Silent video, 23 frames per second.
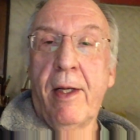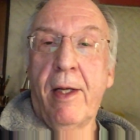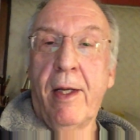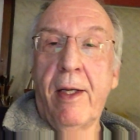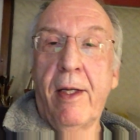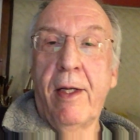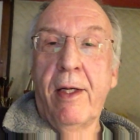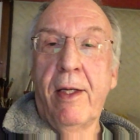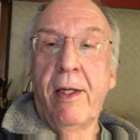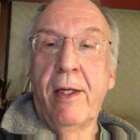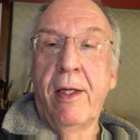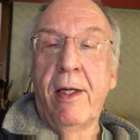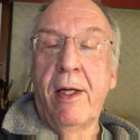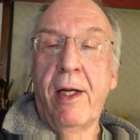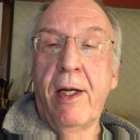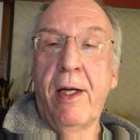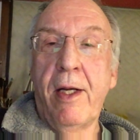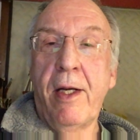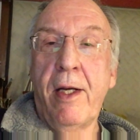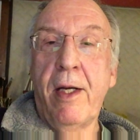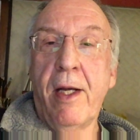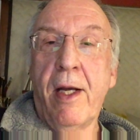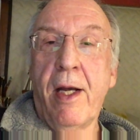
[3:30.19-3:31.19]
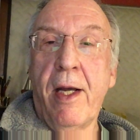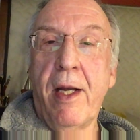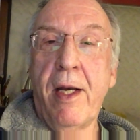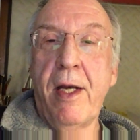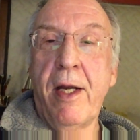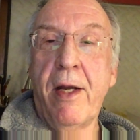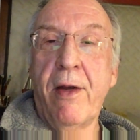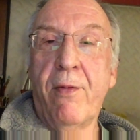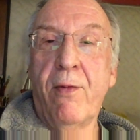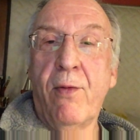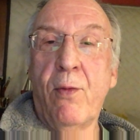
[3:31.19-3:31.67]
I
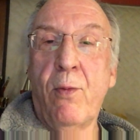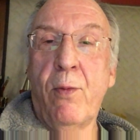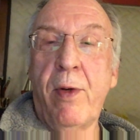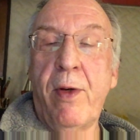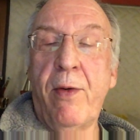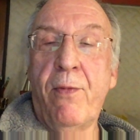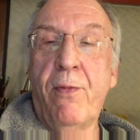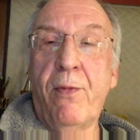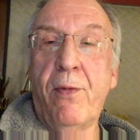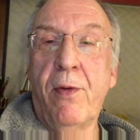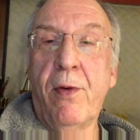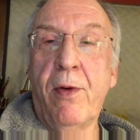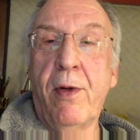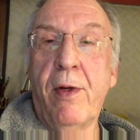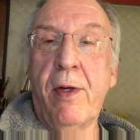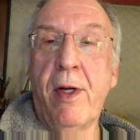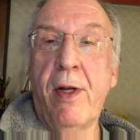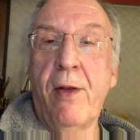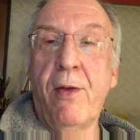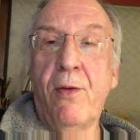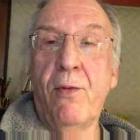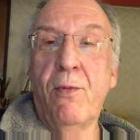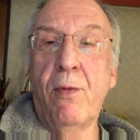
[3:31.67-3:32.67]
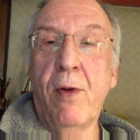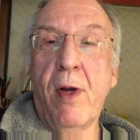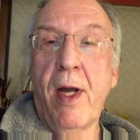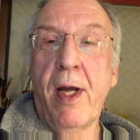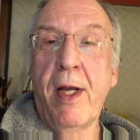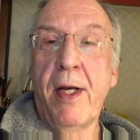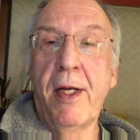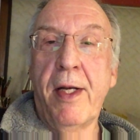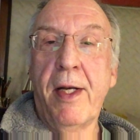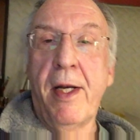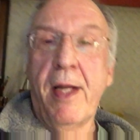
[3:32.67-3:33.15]
never went for another
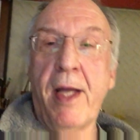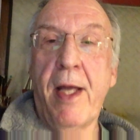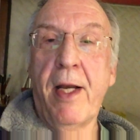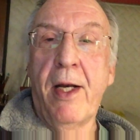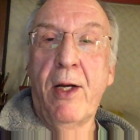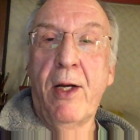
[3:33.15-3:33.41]
ride in that